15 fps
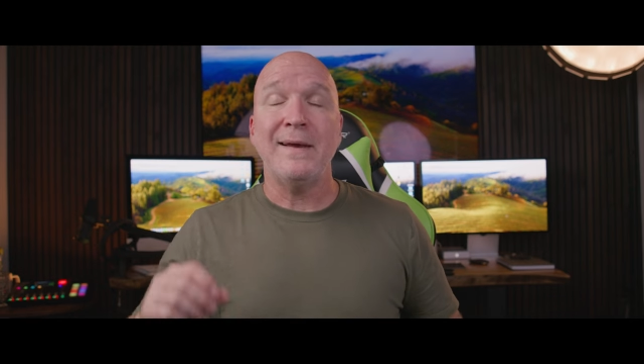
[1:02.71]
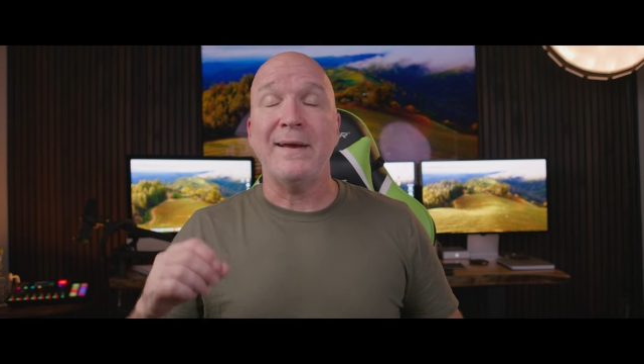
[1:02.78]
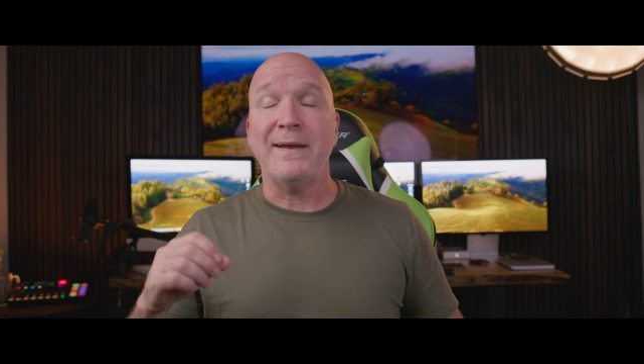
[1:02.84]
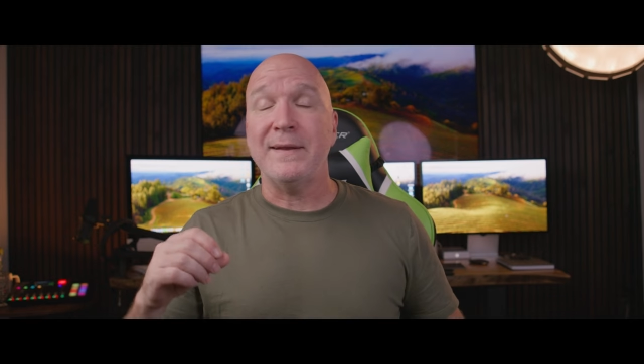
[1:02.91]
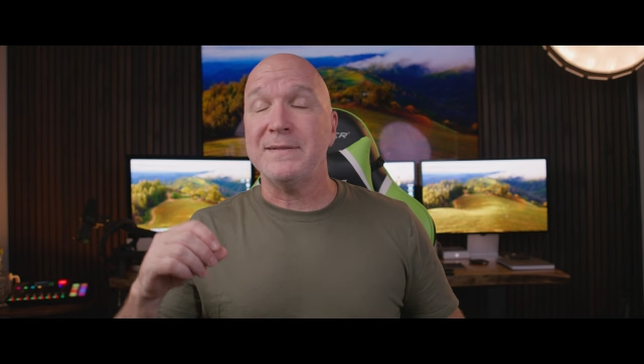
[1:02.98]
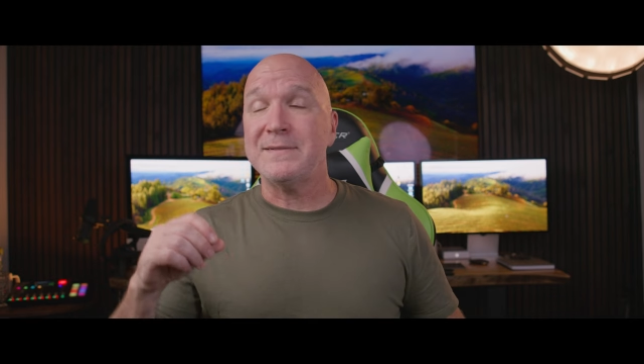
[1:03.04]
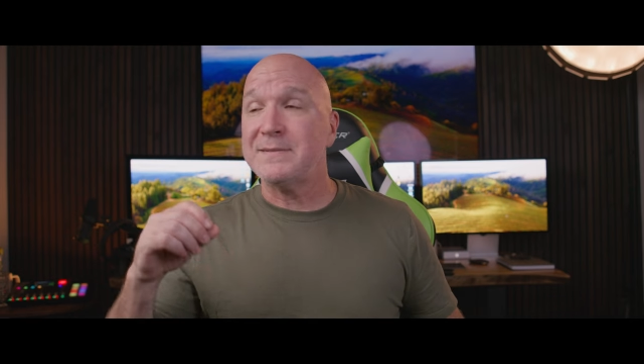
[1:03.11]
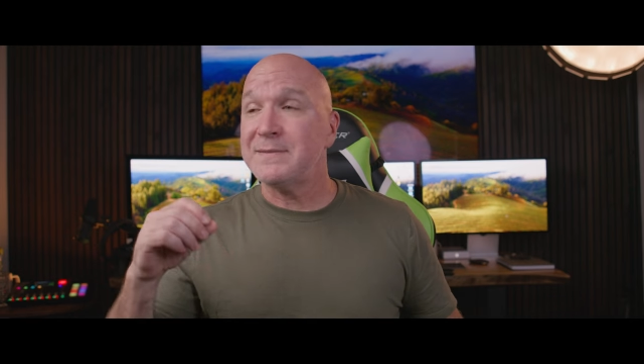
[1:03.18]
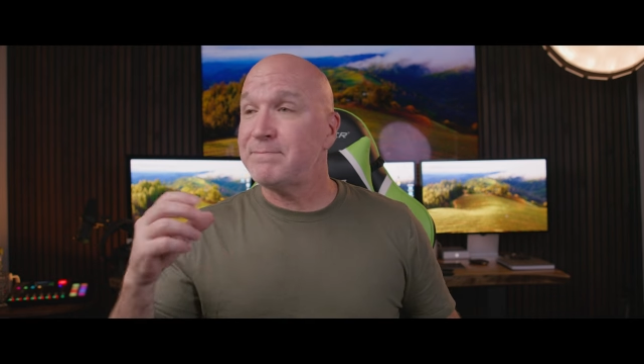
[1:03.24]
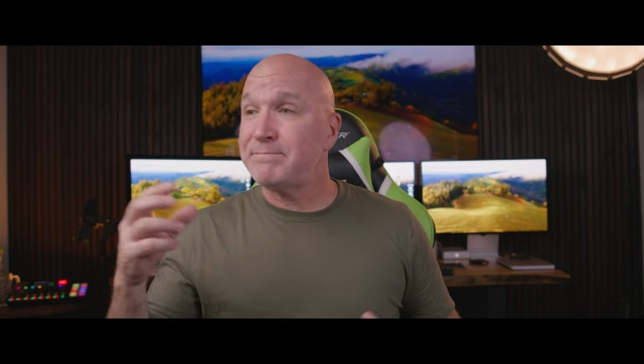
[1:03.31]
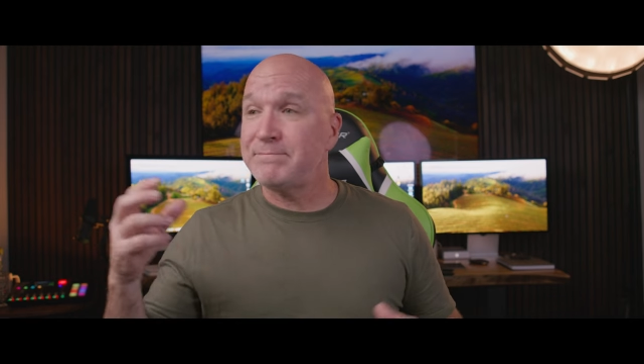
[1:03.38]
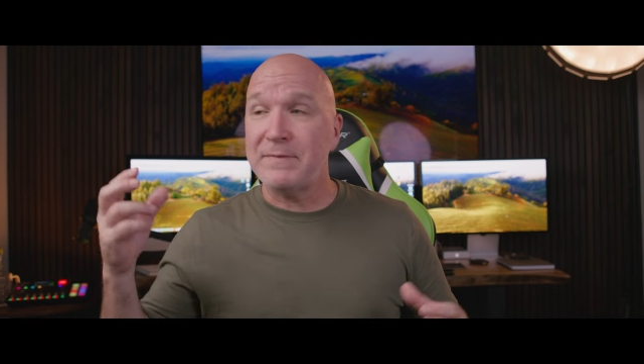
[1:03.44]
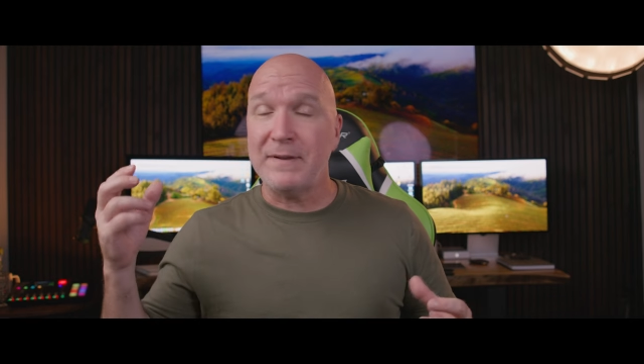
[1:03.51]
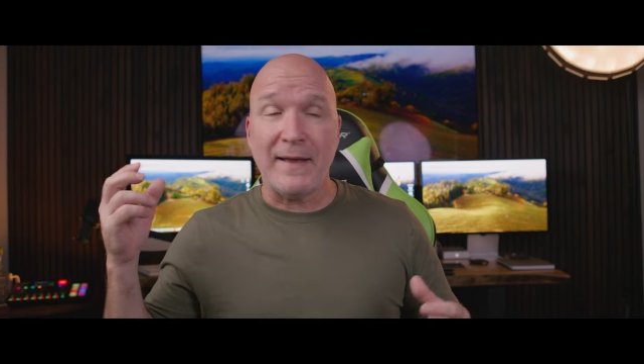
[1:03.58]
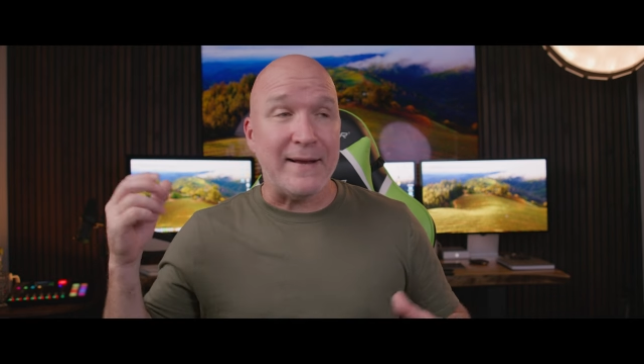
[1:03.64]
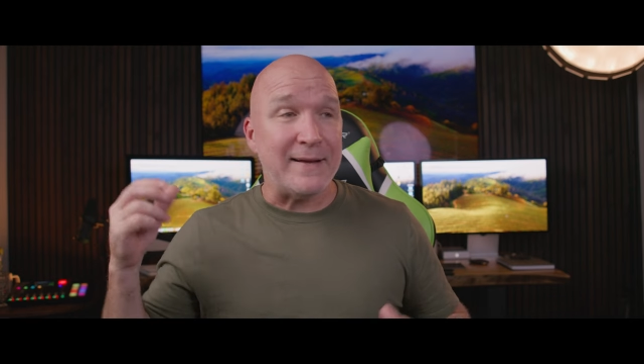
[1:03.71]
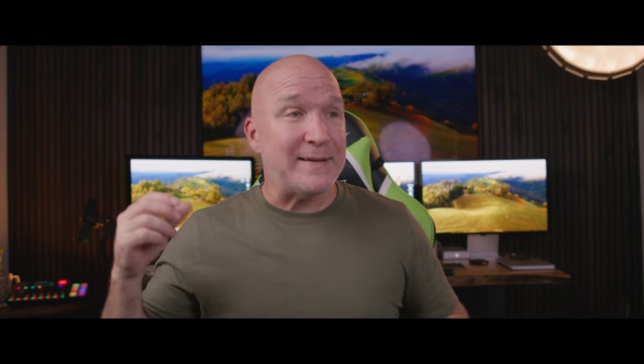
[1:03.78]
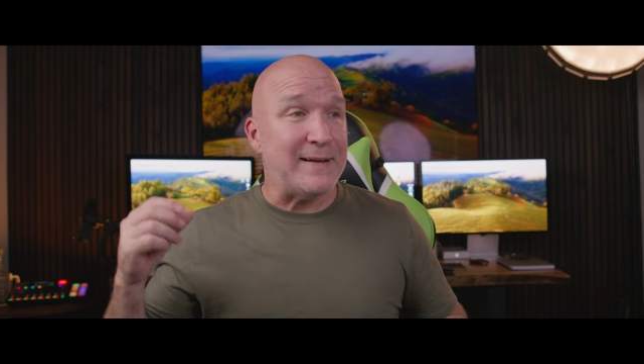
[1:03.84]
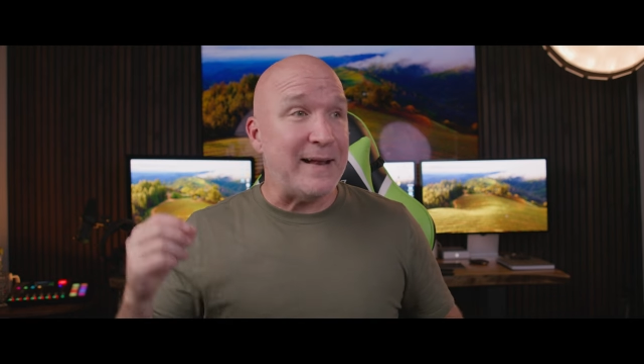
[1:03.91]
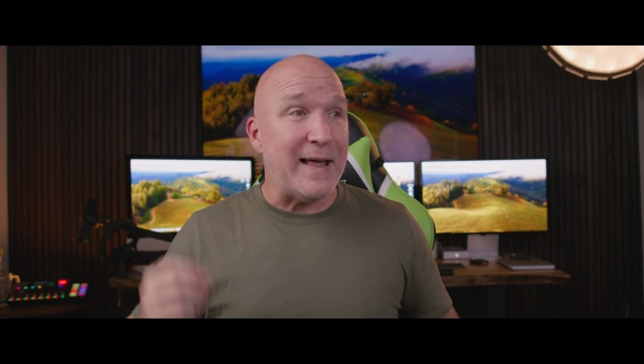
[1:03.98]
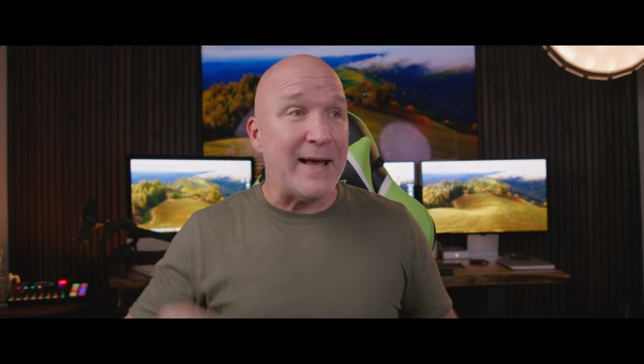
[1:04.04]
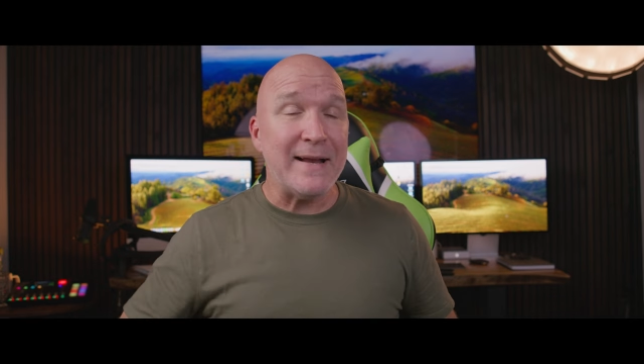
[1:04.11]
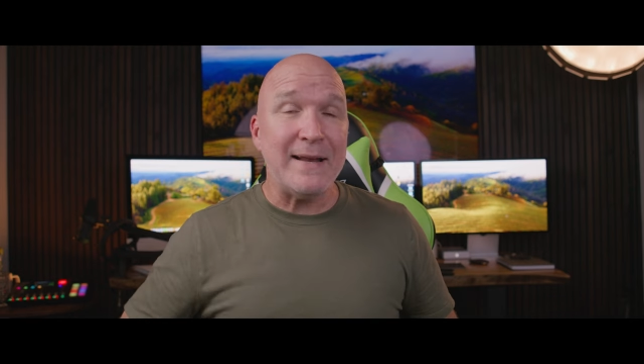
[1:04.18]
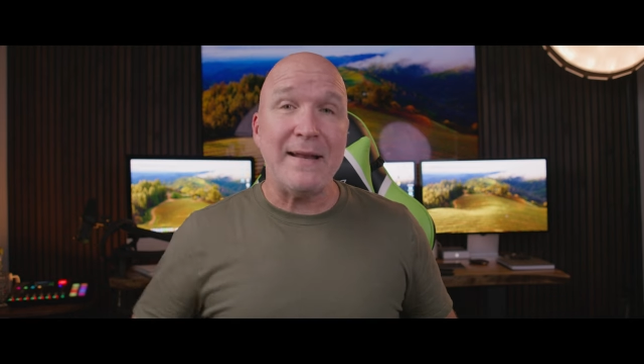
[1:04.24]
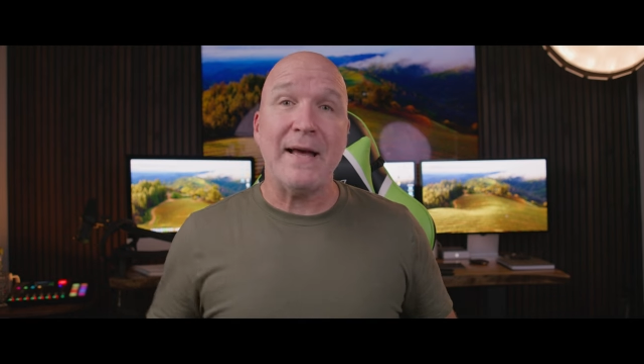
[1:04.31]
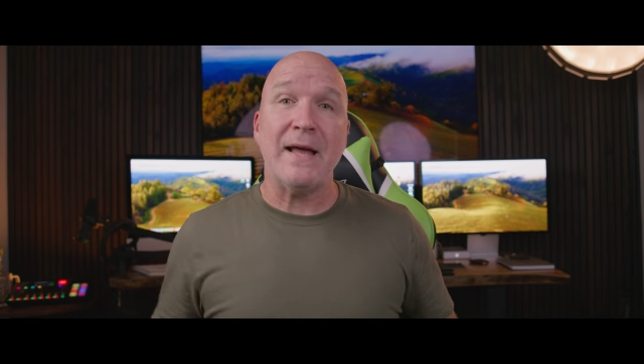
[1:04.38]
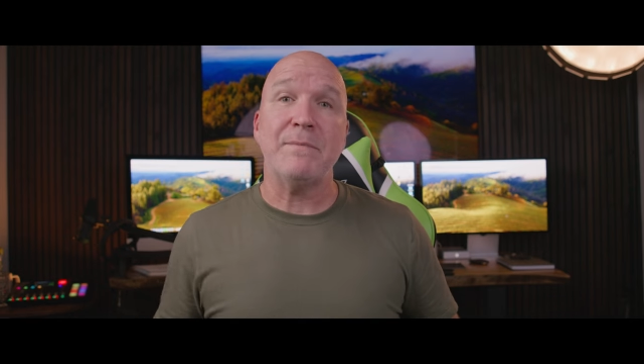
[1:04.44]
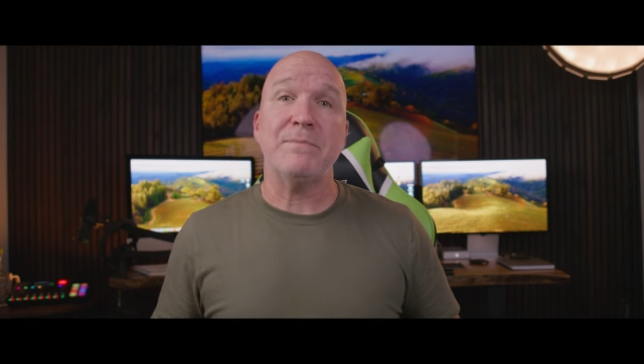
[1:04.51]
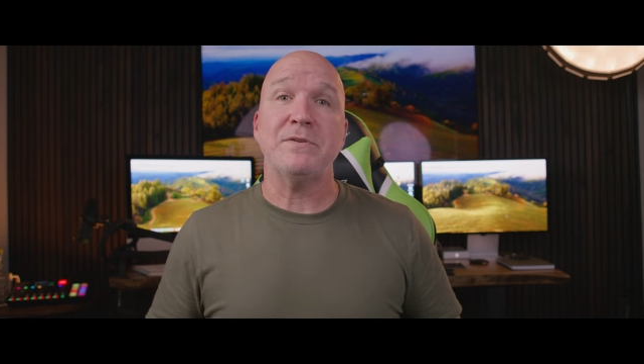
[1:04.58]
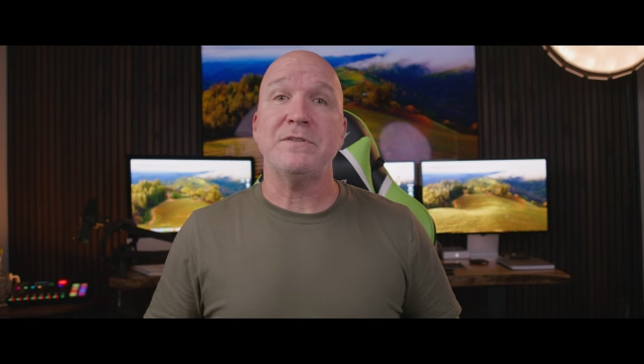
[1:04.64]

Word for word: and it's like ninety-nine